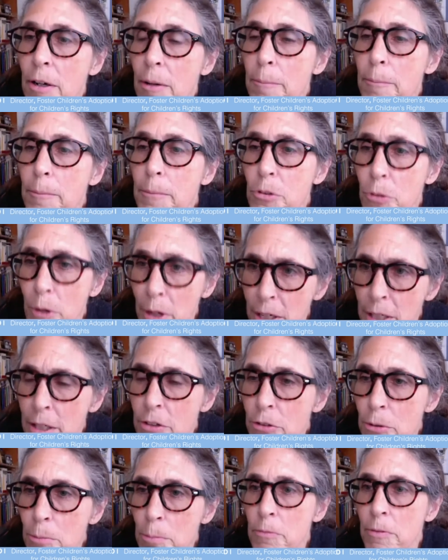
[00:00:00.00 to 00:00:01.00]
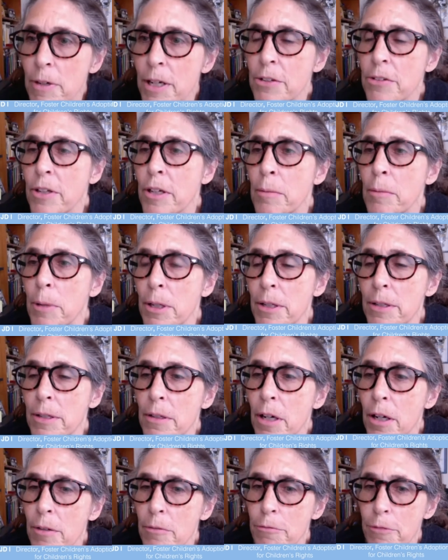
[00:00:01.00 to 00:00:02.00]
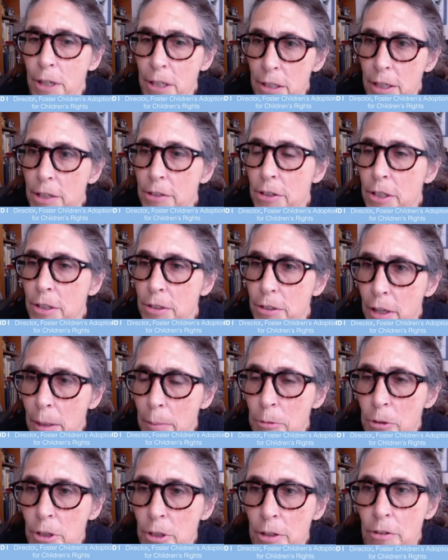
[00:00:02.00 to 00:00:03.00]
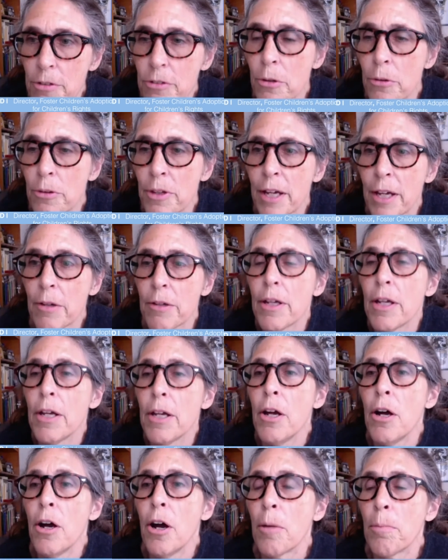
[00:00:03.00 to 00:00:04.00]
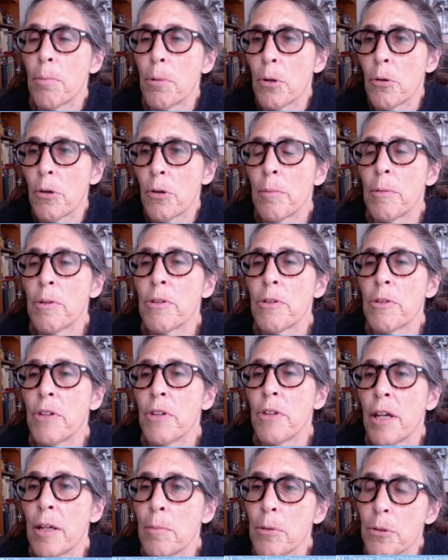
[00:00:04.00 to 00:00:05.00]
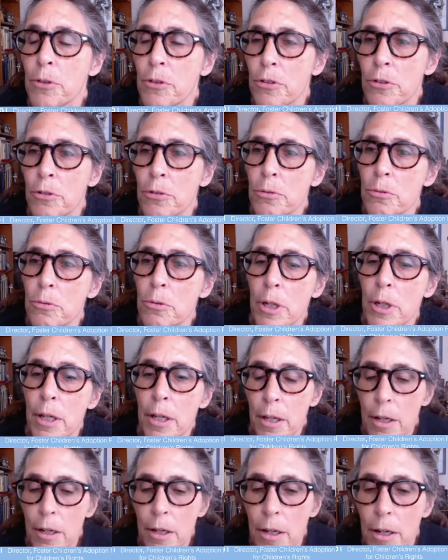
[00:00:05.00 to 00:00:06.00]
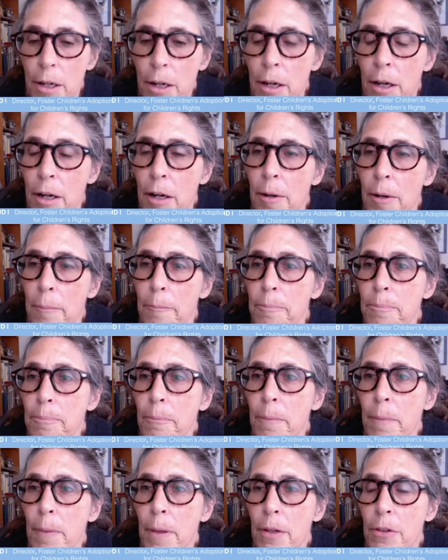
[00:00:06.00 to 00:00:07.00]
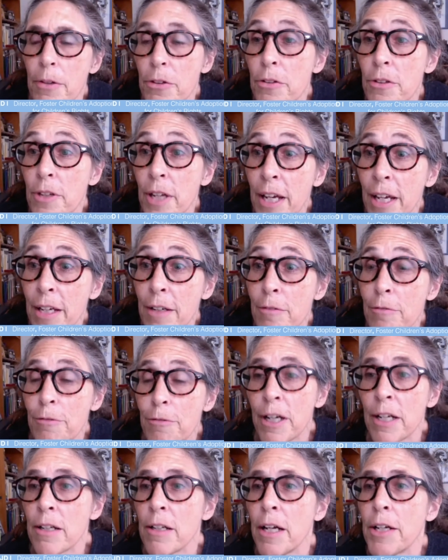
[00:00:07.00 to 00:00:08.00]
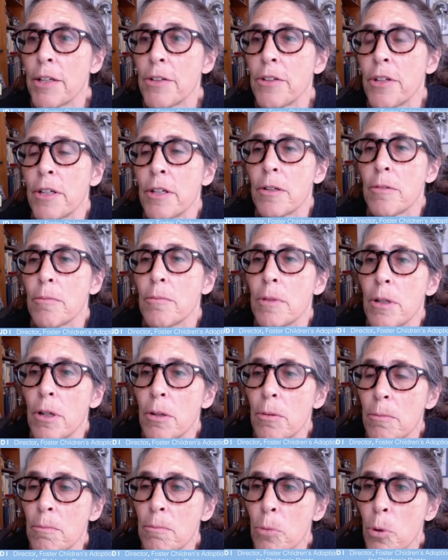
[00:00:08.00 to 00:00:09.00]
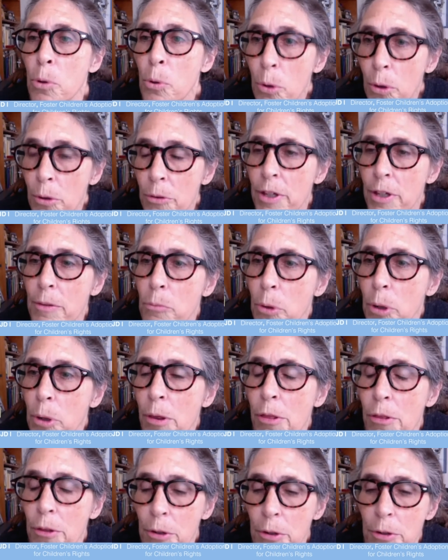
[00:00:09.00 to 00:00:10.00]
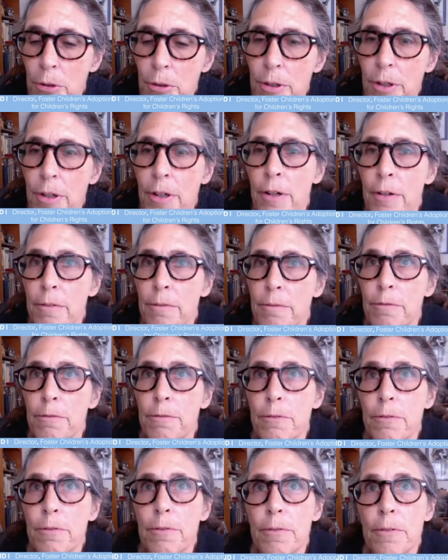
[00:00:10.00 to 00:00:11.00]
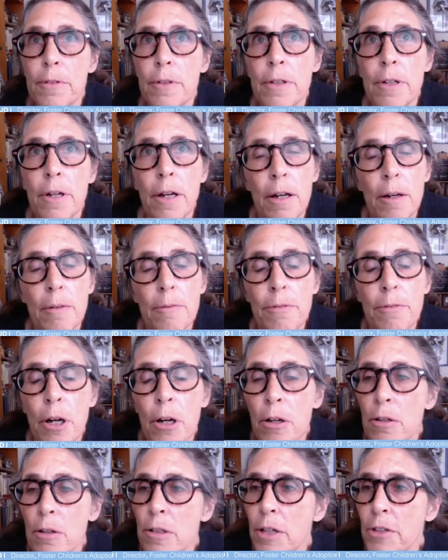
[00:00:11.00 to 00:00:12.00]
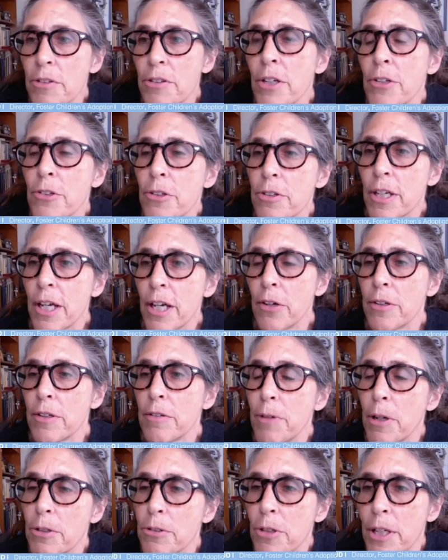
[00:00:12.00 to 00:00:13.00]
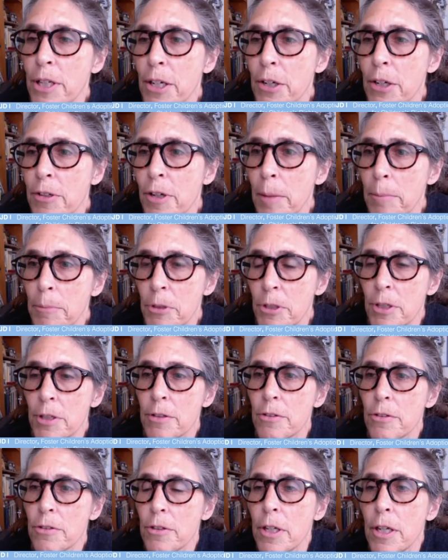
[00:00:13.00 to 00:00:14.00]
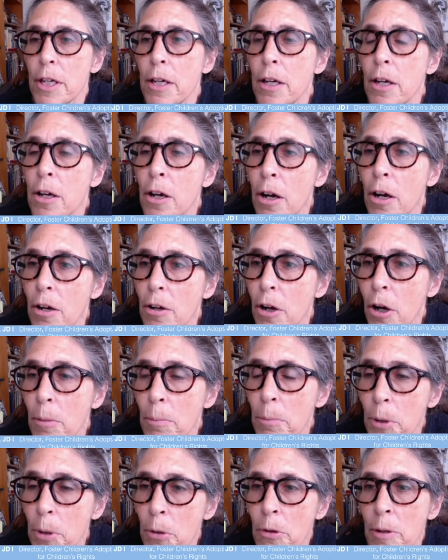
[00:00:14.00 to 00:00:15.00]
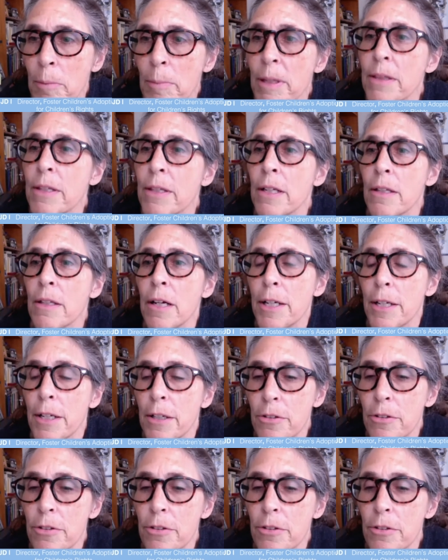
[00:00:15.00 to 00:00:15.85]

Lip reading: train and supervise them on finalizing adoptions so that our program is able to sustain finalizing more than 1/3 of all Los Angeles County foster care adoptions. Our program at the Alliance